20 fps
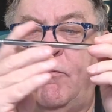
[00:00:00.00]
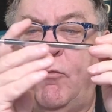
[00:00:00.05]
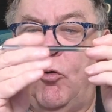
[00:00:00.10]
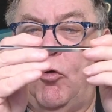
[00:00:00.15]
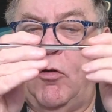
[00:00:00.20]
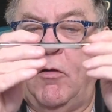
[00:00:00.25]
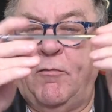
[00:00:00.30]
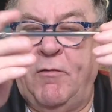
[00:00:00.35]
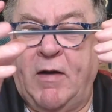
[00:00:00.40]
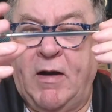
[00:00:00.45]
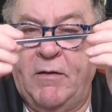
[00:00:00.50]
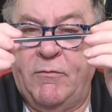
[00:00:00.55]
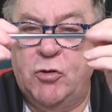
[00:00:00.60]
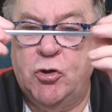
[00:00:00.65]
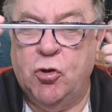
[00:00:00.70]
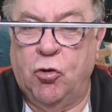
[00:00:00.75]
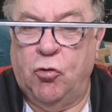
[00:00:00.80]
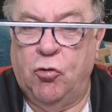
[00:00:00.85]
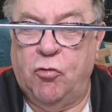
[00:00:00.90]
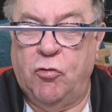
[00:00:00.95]
4 or
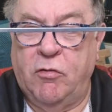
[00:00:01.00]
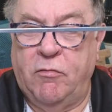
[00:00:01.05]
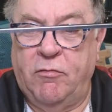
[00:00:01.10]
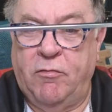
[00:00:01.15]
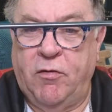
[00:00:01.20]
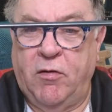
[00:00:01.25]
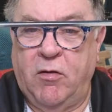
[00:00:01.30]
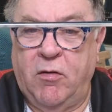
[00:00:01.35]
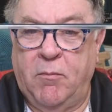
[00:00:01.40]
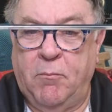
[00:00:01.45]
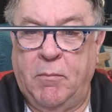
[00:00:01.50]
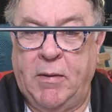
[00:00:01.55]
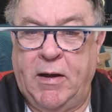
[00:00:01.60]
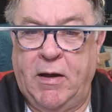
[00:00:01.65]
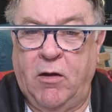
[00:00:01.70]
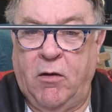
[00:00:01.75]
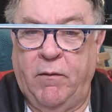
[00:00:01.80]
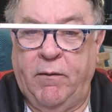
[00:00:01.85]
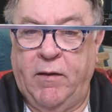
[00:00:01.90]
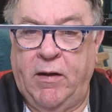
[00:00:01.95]
5 chunks of
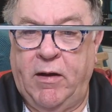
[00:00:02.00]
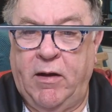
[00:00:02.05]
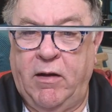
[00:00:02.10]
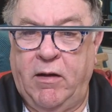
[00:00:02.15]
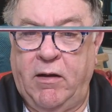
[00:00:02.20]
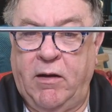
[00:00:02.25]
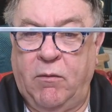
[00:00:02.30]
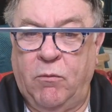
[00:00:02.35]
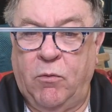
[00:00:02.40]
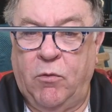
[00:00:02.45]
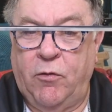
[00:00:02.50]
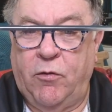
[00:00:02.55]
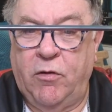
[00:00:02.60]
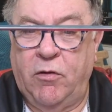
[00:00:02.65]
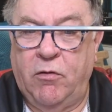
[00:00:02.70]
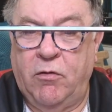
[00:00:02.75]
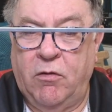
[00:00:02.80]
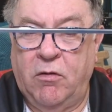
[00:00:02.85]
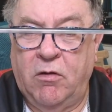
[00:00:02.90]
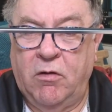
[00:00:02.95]
meat on there and it
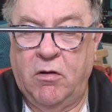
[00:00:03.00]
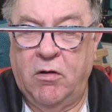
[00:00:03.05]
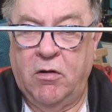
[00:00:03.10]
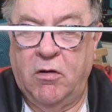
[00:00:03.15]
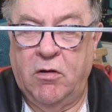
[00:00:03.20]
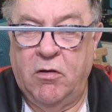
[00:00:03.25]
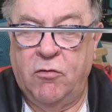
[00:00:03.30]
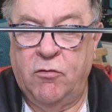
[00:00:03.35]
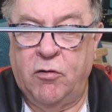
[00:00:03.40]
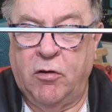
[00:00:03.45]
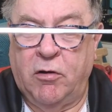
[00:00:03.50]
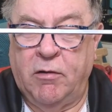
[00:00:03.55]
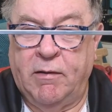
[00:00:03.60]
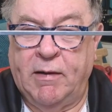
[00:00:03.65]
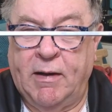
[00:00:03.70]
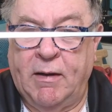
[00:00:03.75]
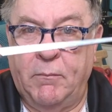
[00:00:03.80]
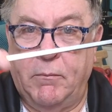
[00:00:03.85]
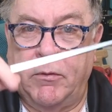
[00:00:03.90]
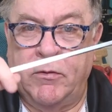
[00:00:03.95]
would
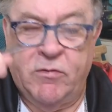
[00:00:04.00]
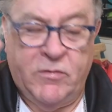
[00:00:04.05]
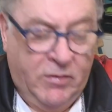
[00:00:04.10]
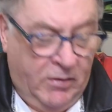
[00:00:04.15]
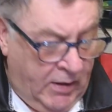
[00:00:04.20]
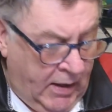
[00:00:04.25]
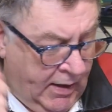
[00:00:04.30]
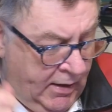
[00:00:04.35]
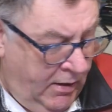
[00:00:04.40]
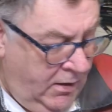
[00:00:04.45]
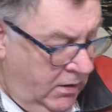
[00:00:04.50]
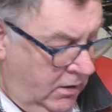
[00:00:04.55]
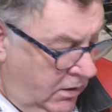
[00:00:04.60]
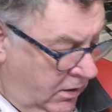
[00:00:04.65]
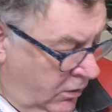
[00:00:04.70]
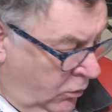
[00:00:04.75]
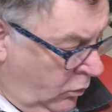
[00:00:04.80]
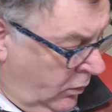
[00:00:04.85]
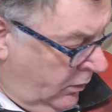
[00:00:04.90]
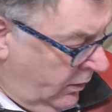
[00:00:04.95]
turn around. But yeah,
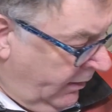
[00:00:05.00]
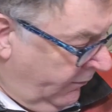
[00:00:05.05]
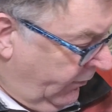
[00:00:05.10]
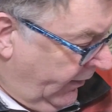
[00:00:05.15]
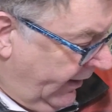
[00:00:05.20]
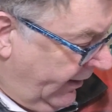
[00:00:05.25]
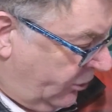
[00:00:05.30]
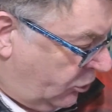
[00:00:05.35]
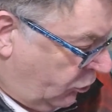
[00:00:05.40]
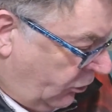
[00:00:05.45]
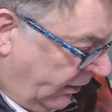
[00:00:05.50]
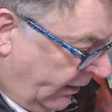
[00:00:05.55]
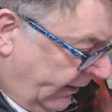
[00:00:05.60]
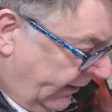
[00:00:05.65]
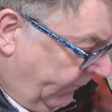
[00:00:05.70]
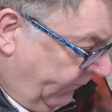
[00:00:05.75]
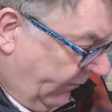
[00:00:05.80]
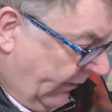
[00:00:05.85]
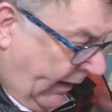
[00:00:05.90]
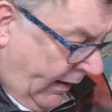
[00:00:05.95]
we'll give that a
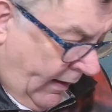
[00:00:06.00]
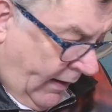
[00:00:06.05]
try.